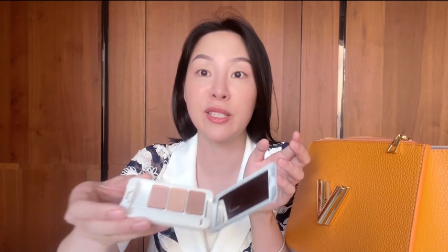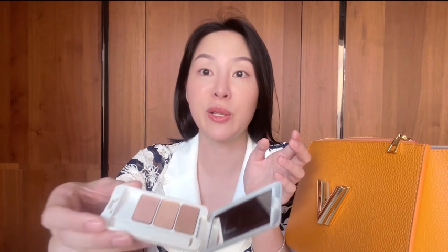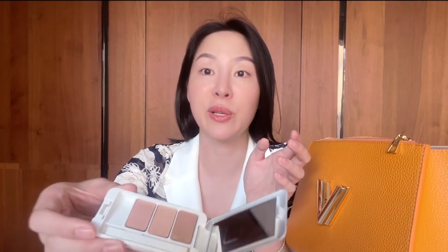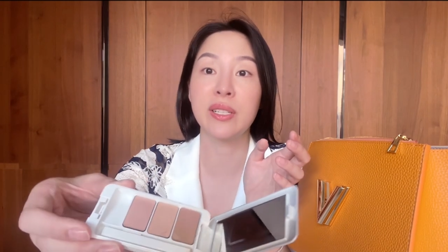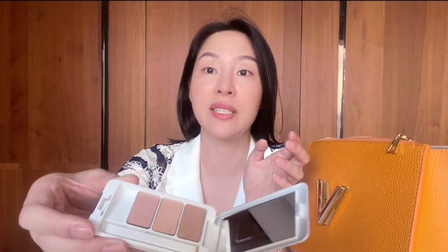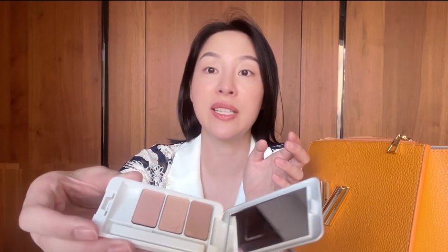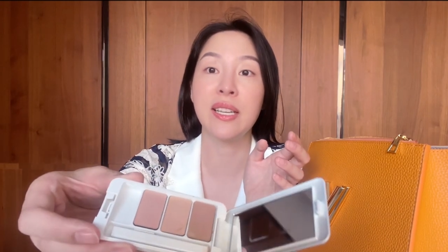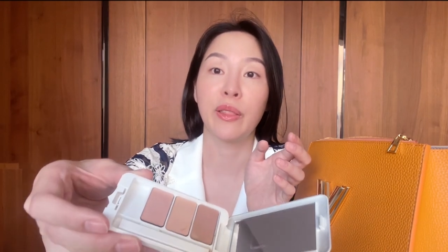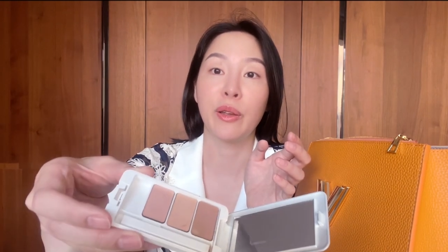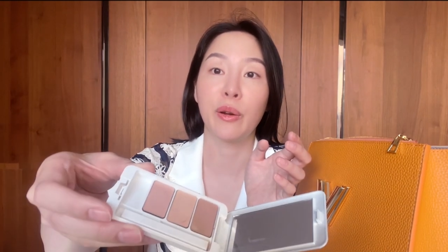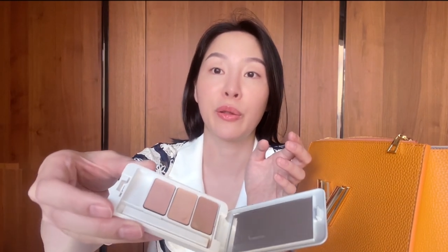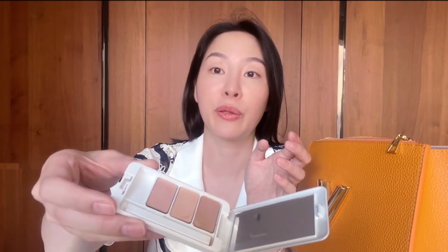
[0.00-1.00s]
So you can see
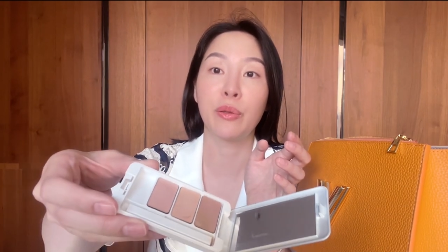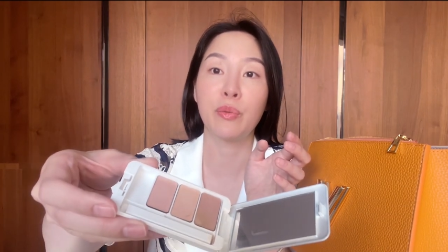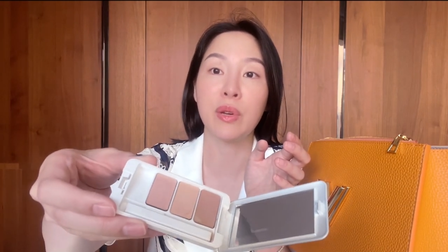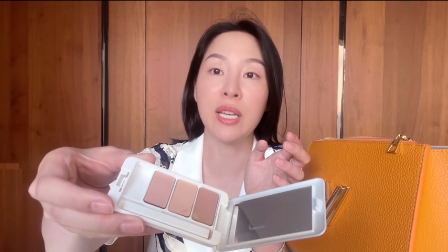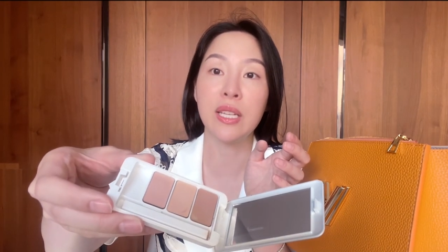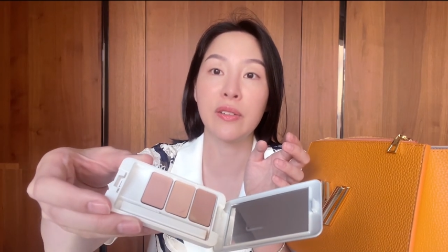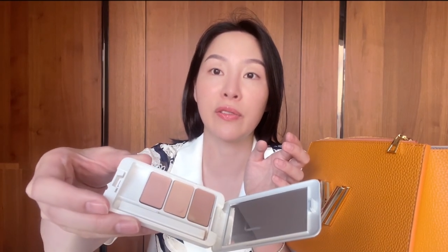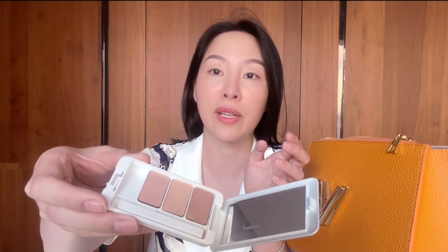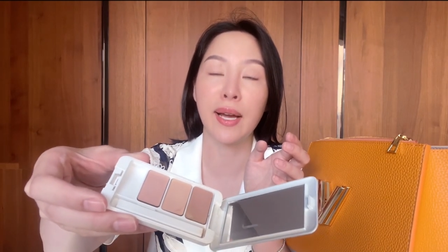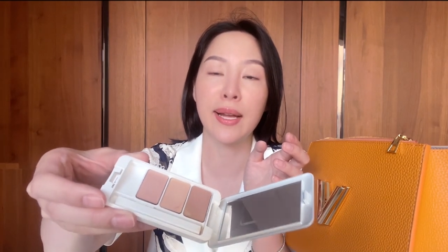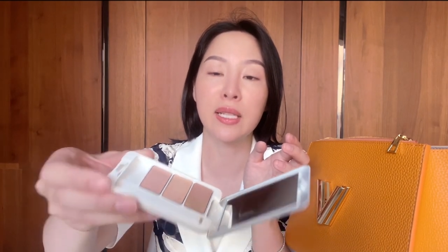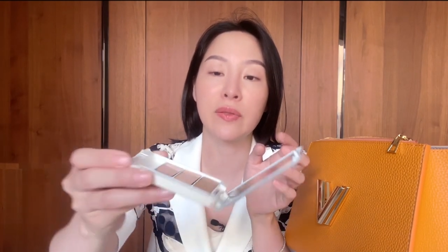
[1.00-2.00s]
there are three
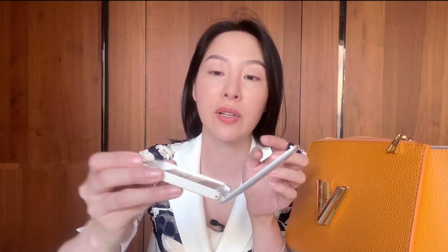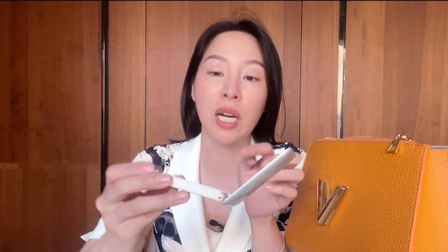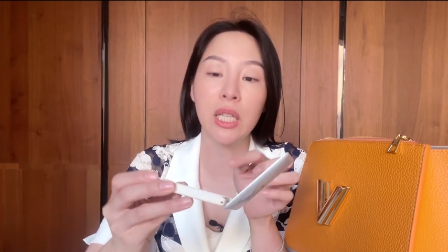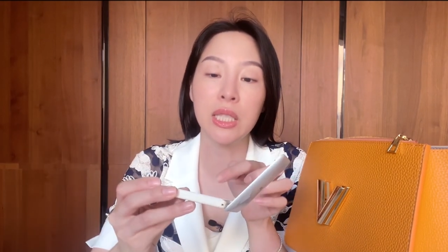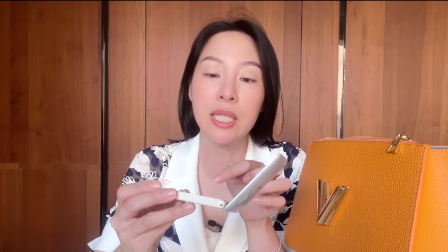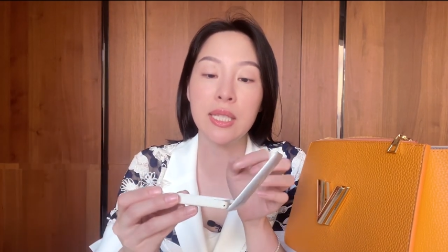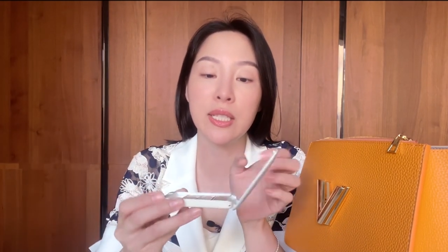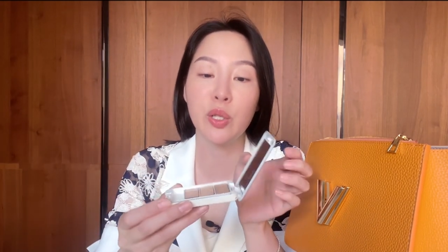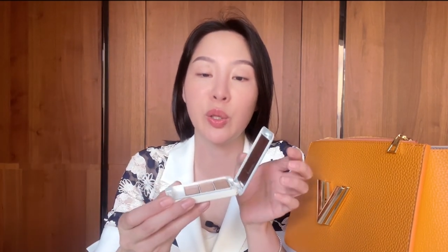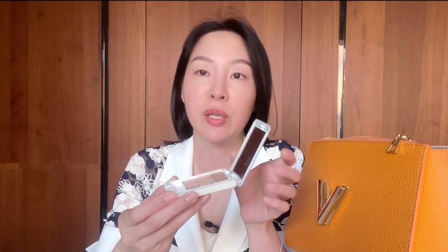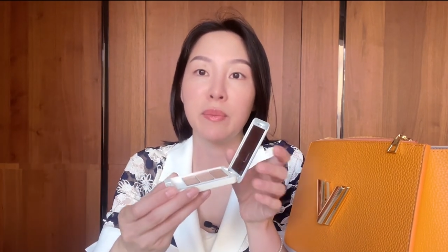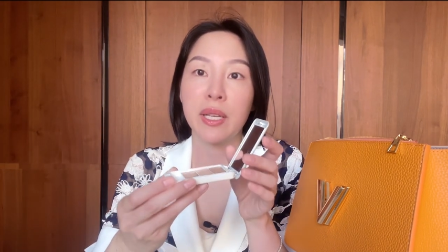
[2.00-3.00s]
different kinds of colors, and
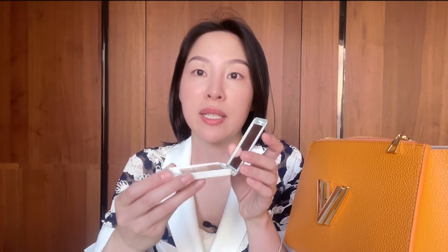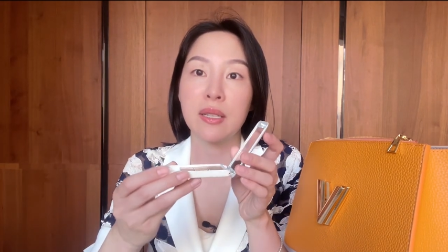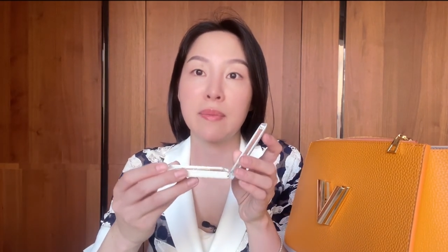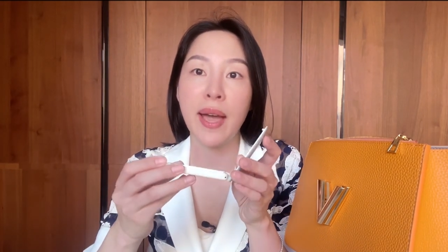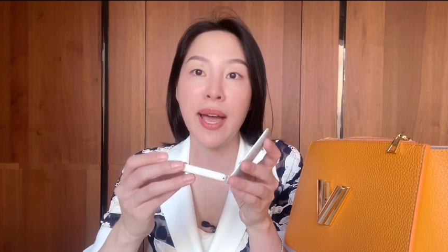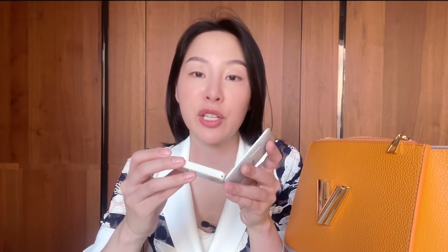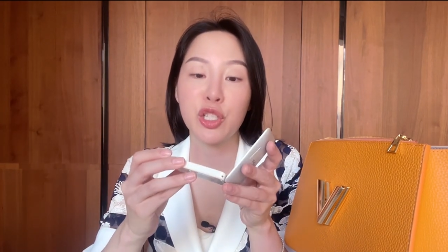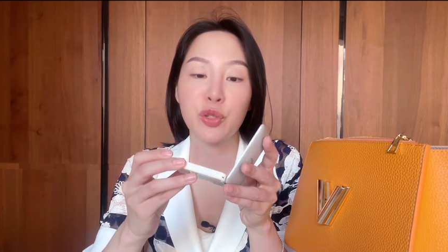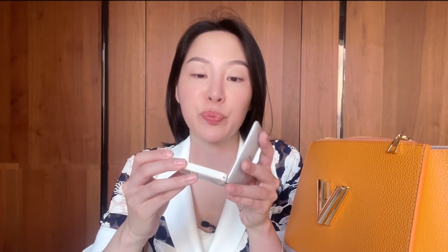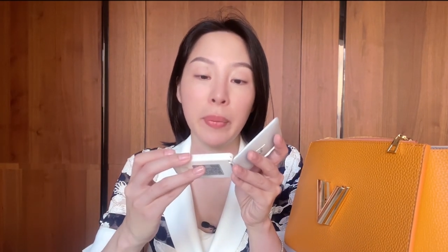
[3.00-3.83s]
you can mix and match.